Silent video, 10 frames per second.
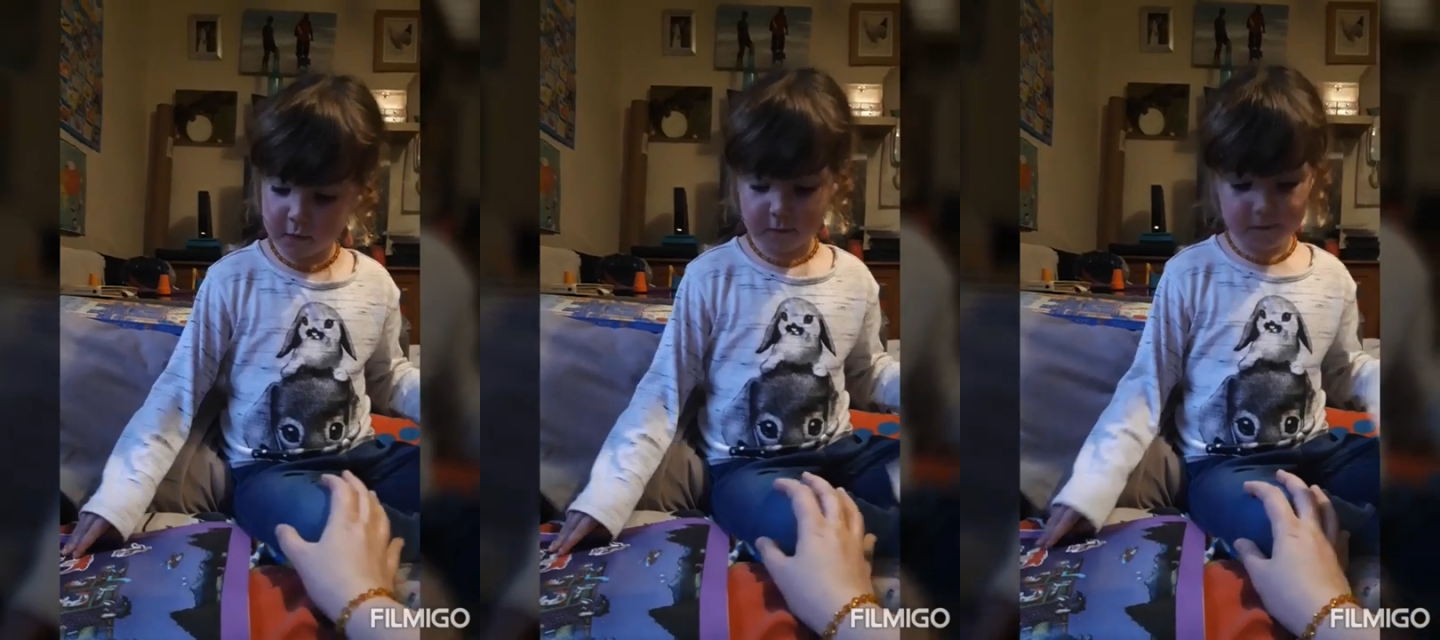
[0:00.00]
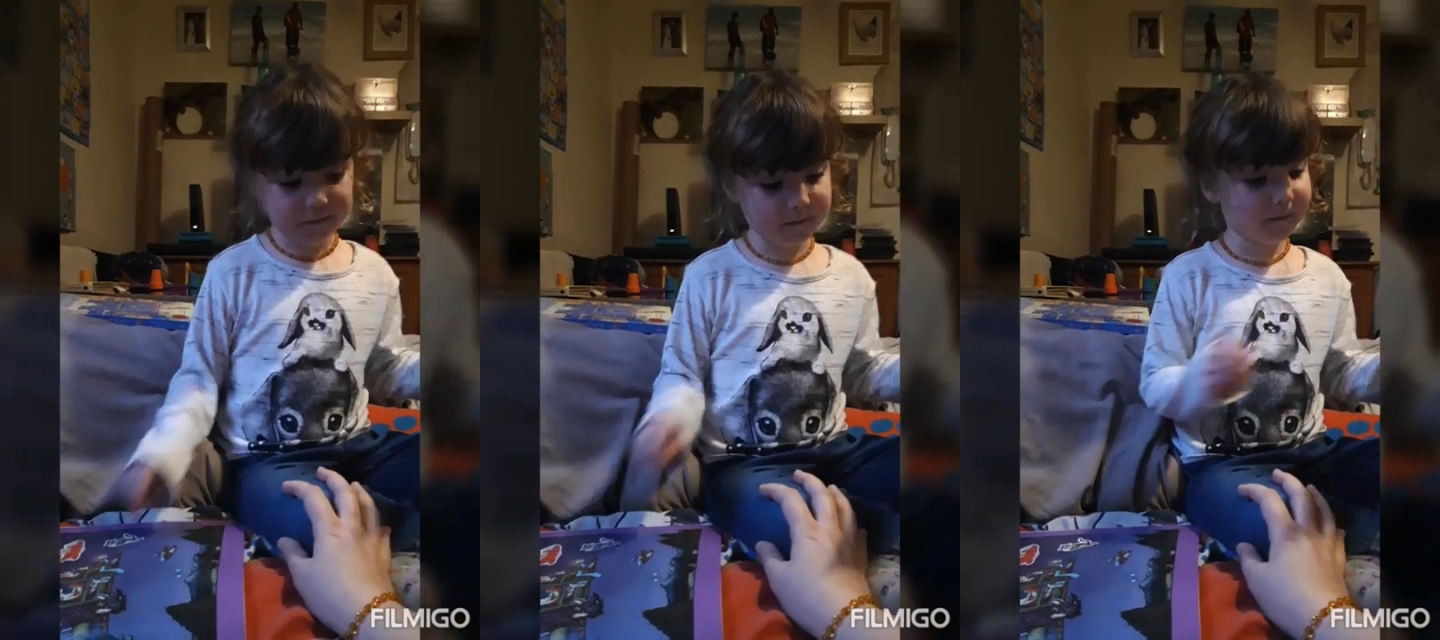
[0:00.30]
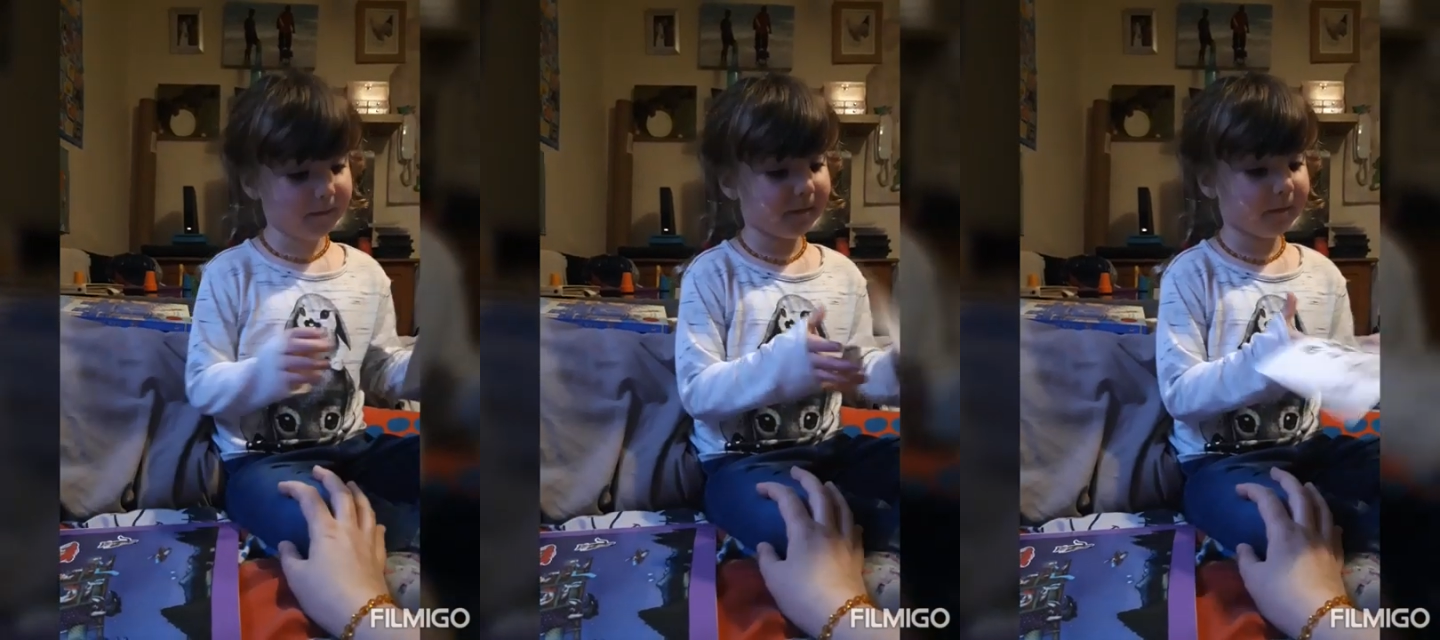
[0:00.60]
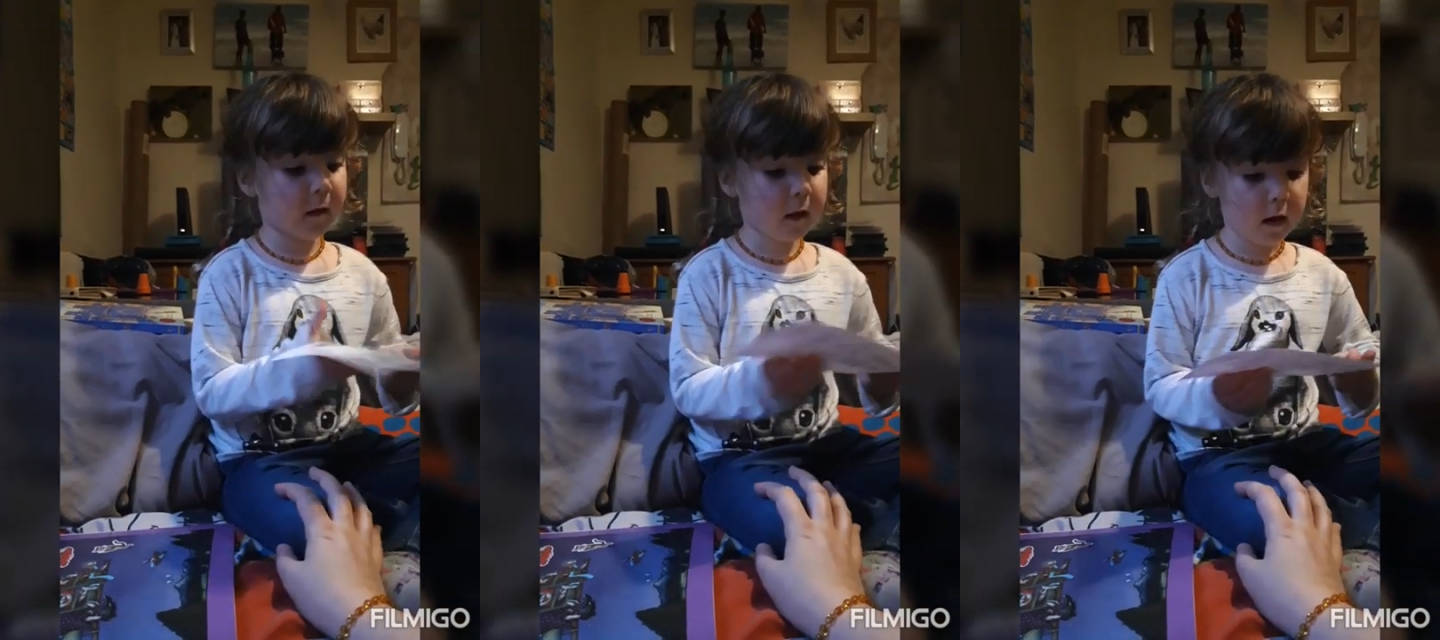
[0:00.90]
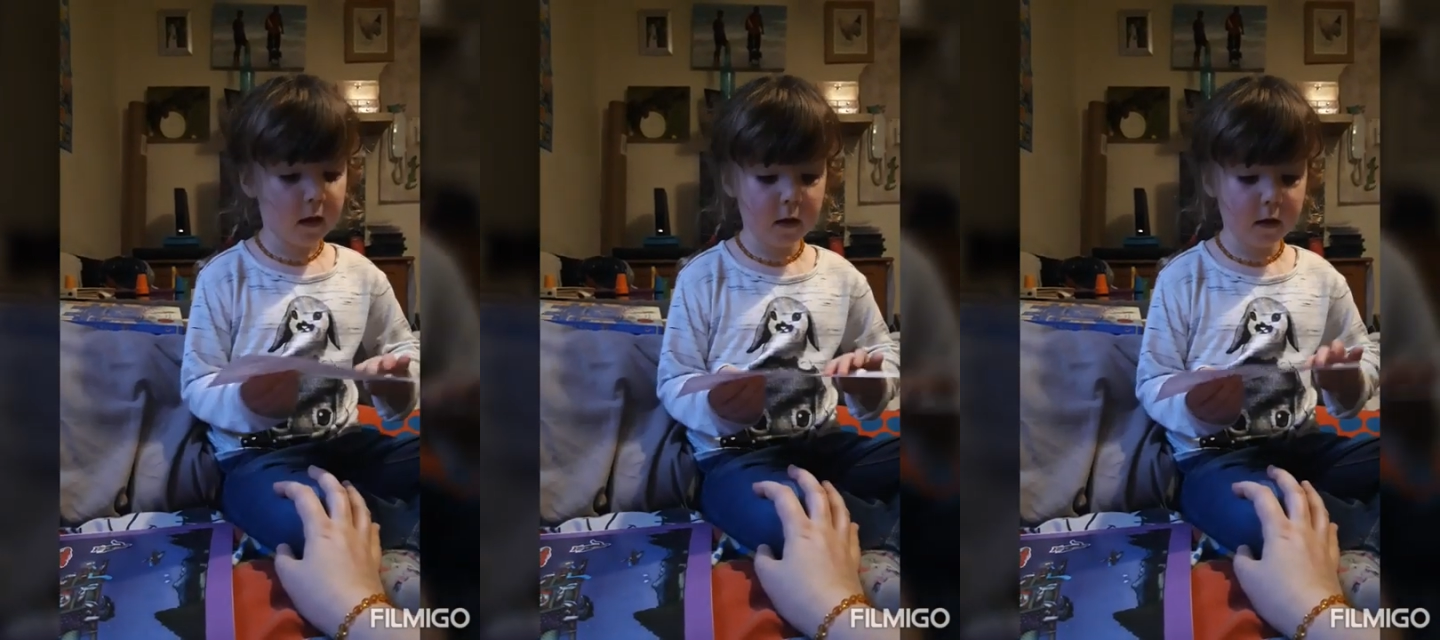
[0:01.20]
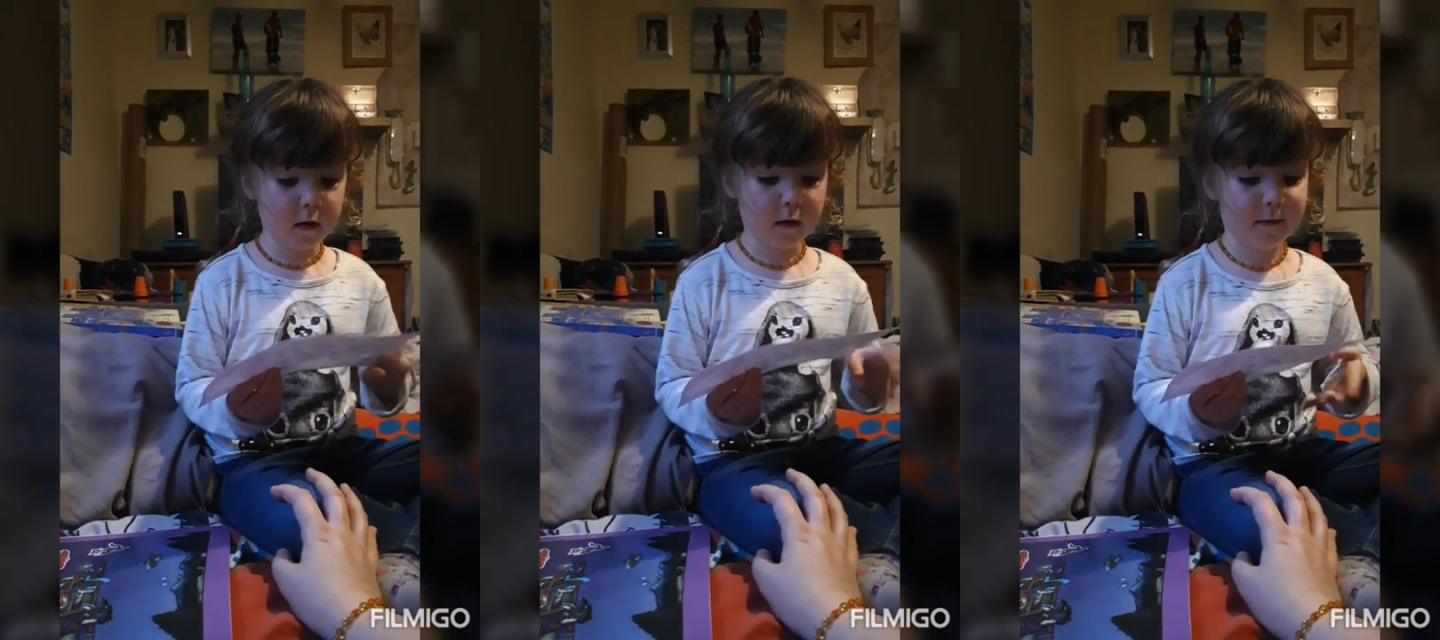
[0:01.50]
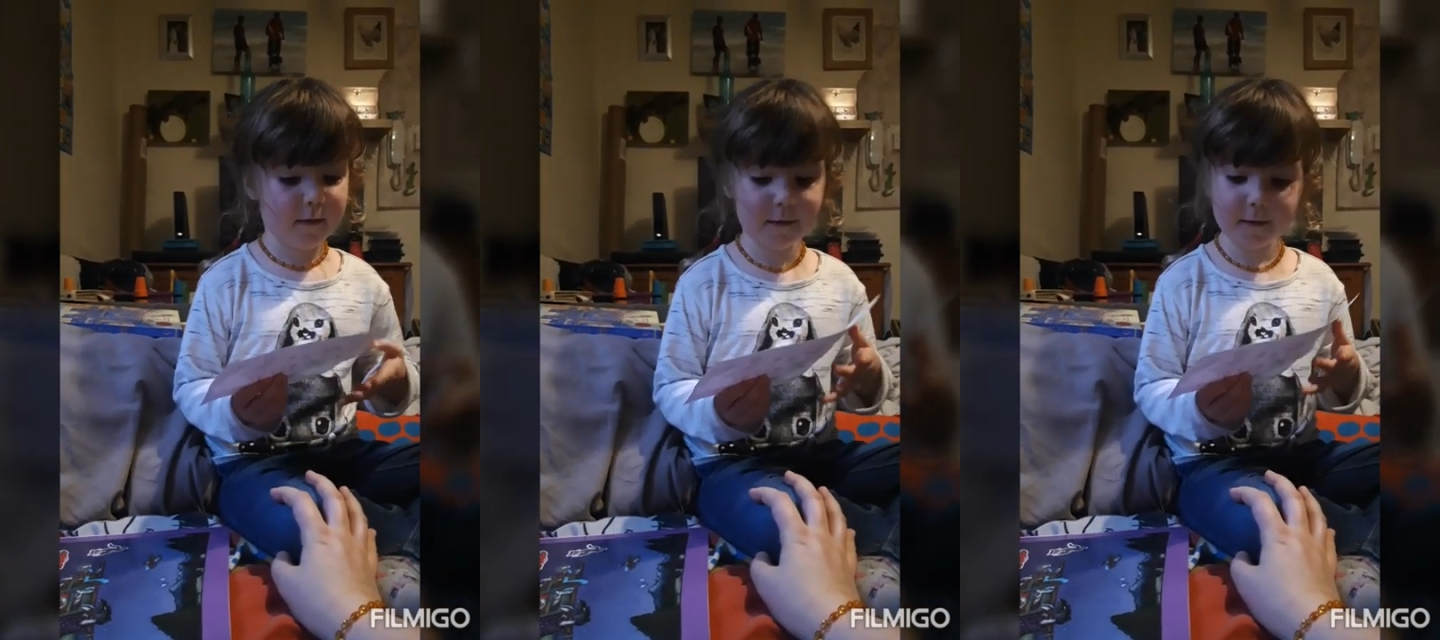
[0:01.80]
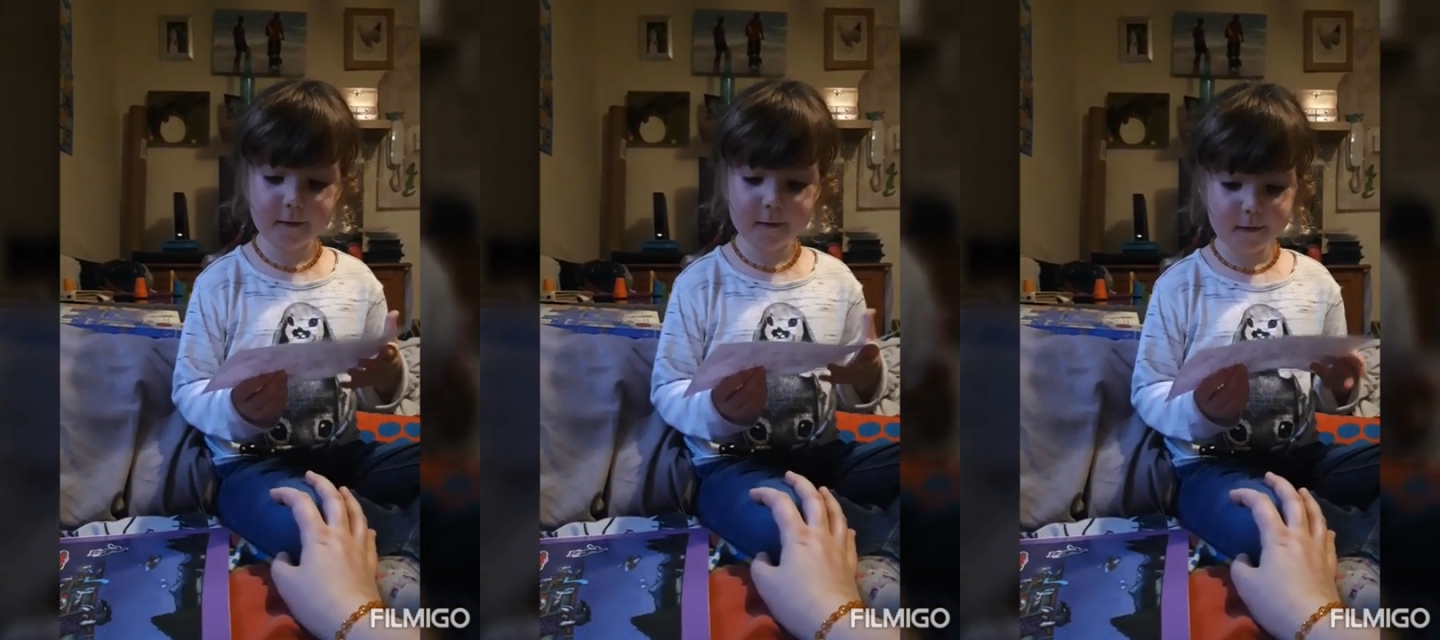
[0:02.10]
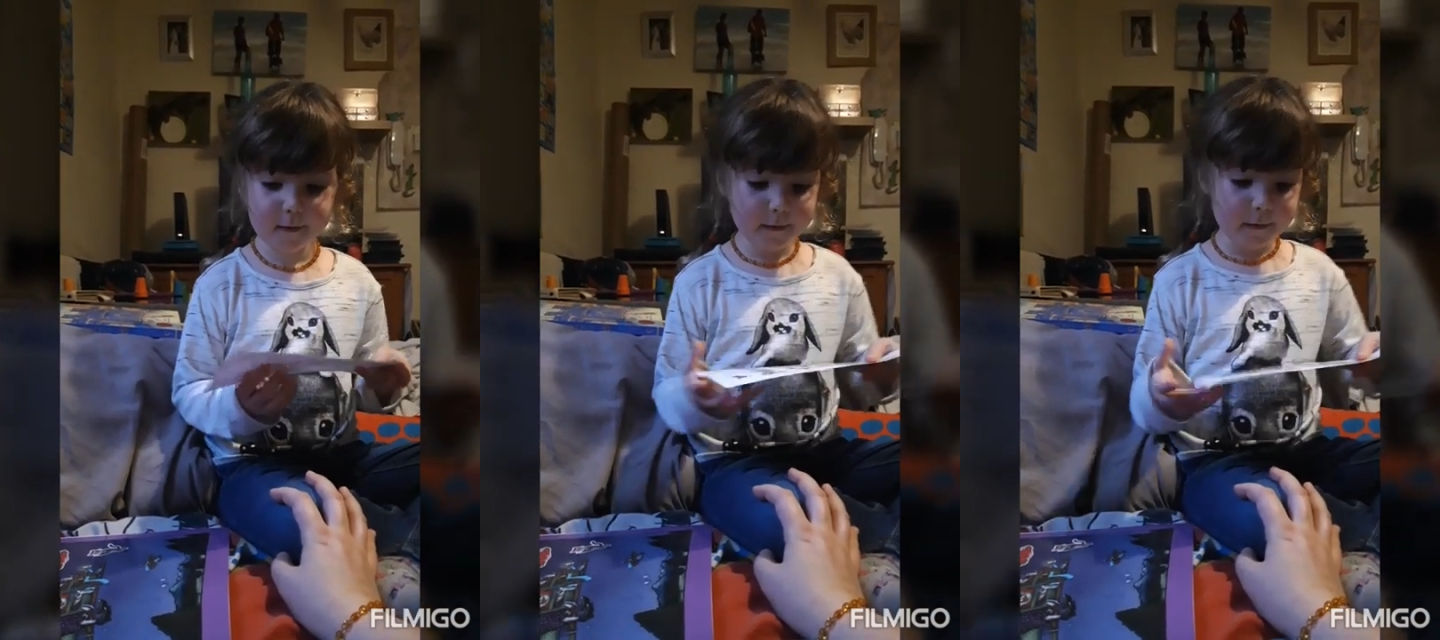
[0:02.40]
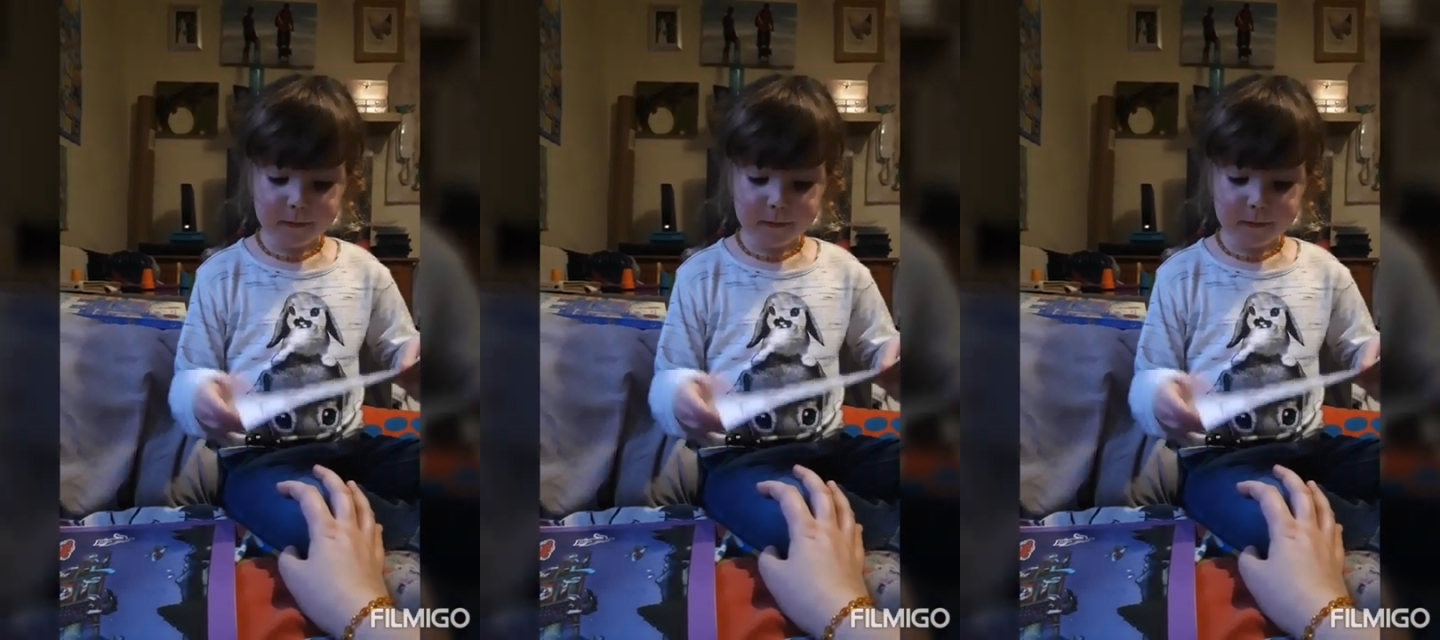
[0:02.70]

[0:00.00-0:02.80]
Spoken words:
4-year-old here. This is Rosie.